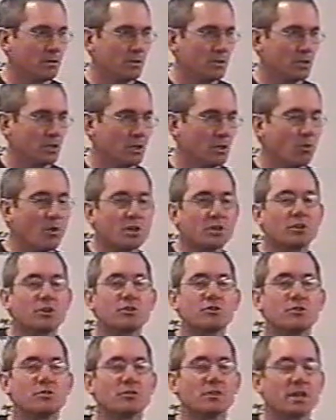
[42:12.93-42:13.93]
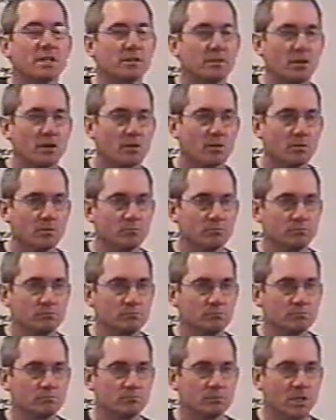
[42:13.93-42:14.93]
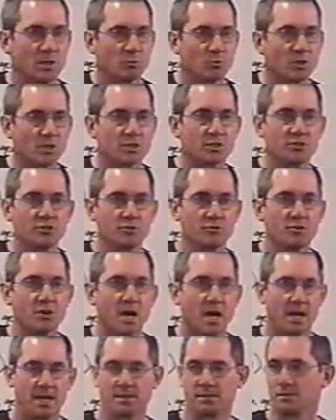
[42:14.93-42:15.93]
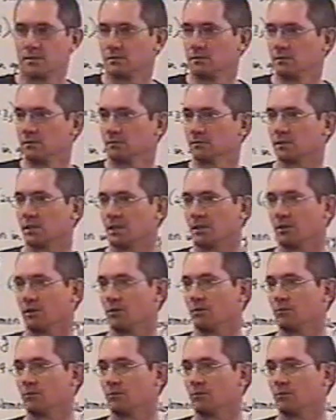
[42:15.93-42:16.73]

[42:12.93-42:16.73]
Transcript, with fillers: What could you let go and what could you not let go?